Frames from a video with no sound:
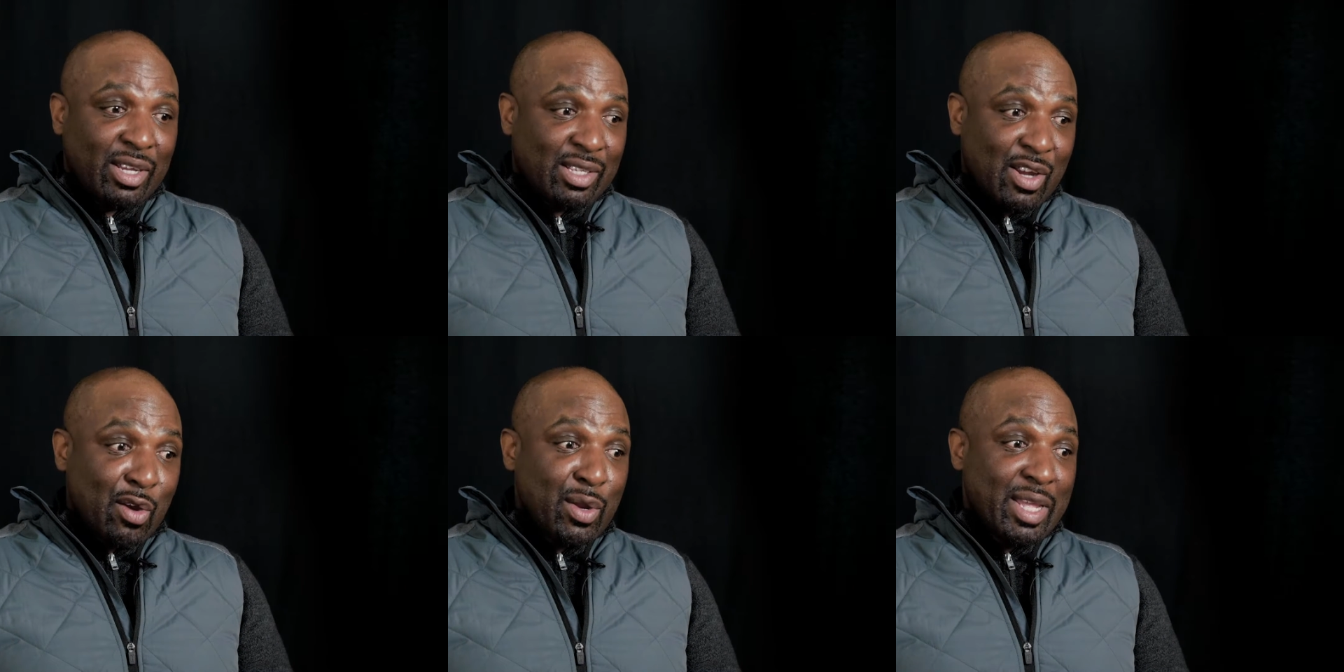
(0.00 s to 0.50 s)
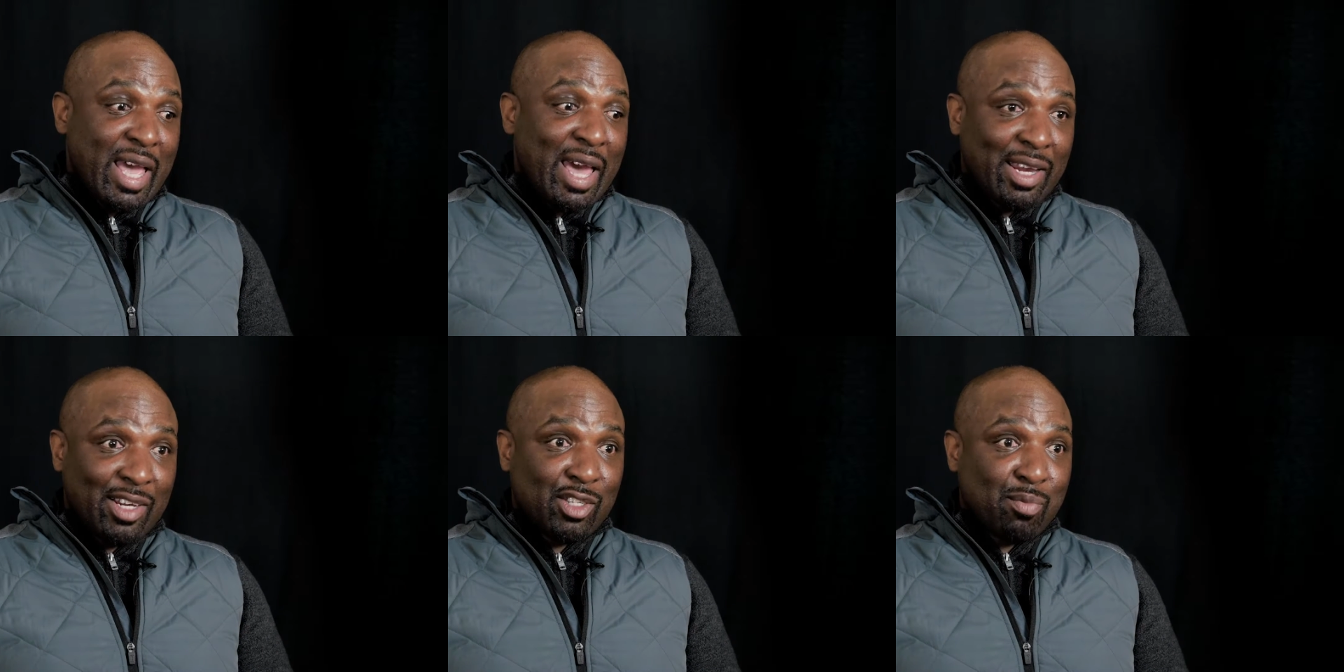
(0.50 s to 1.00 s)
attorney
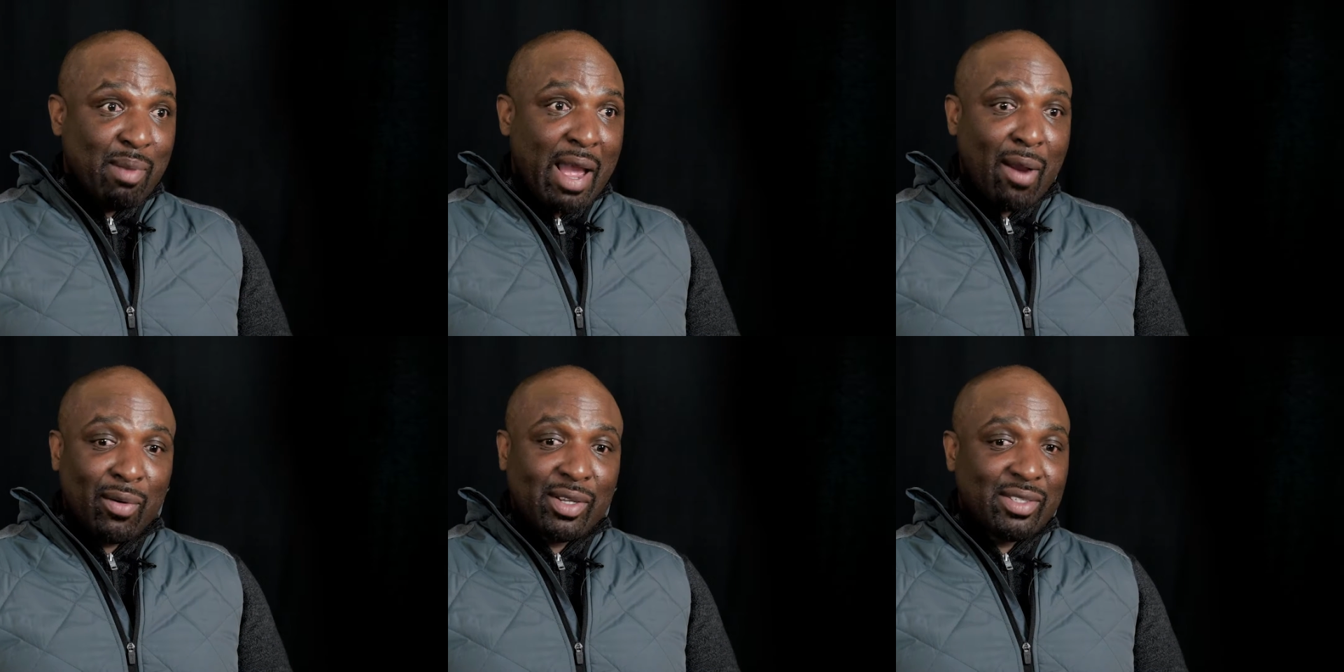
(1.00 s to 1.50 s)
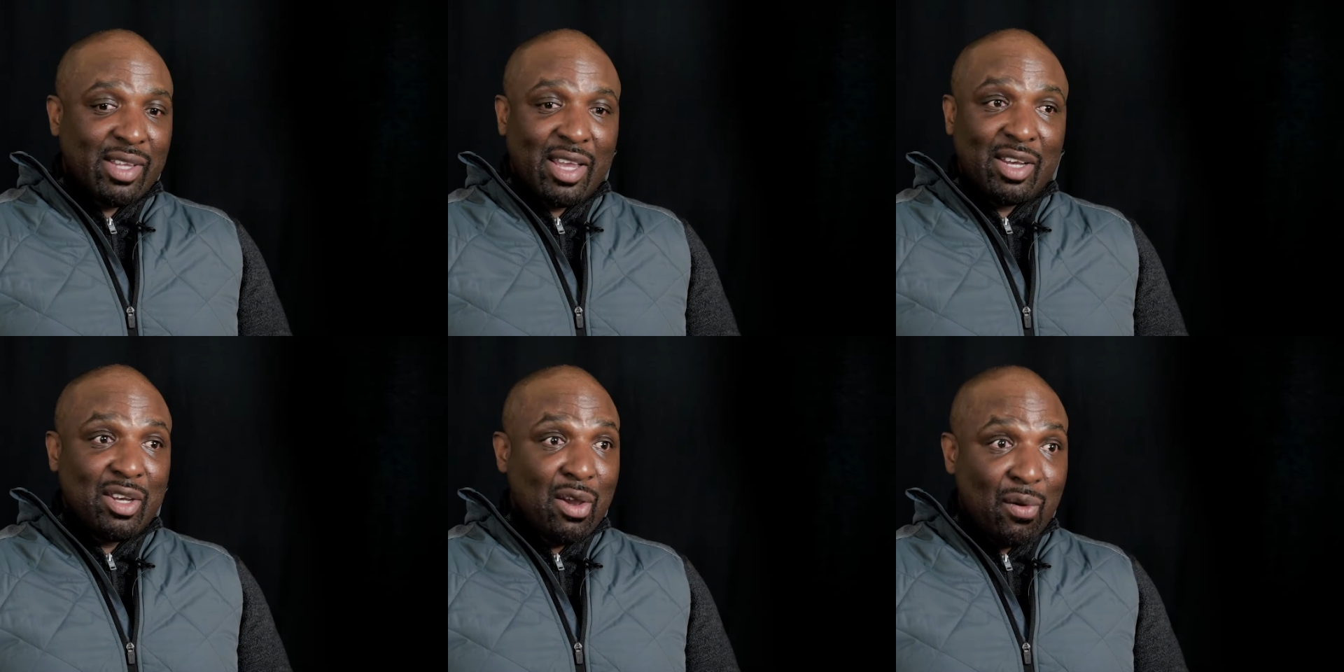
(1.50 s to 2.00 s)
had in his power to say
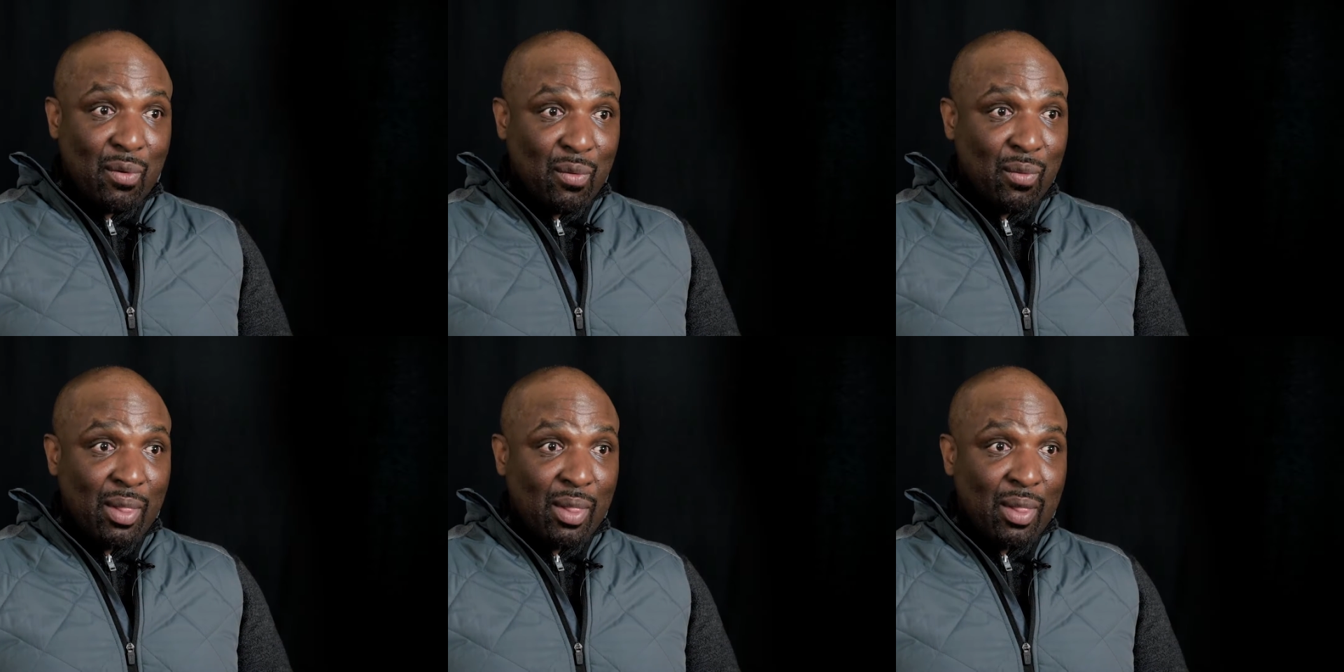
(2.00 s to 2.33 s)
no,